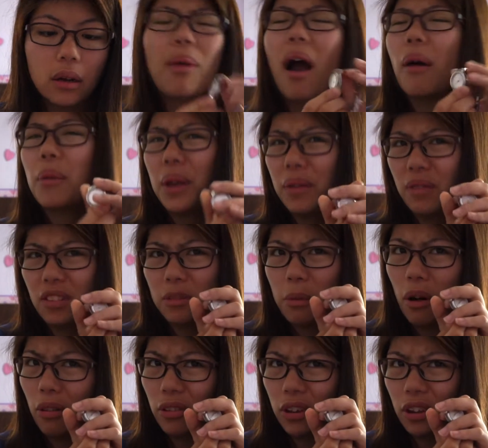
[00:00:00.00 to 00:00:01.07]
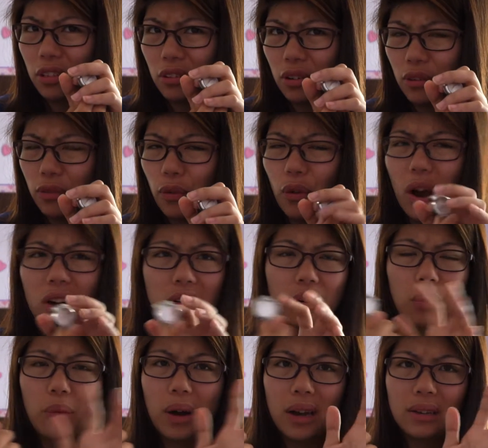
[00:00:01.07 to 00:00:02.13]
probably even smaller than a 34. I don't
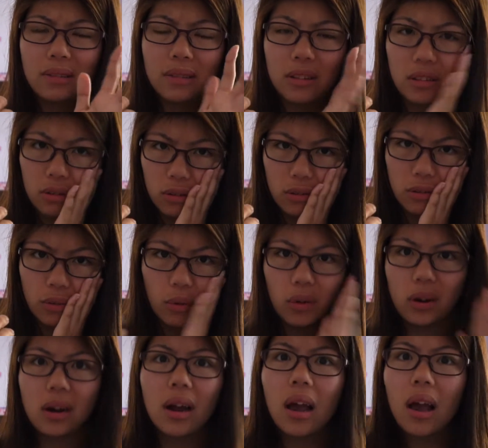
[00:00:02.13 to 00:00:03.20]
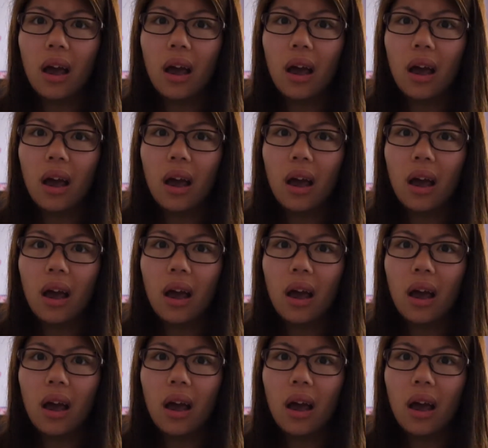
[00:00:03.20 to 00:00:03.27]
know why I said 34.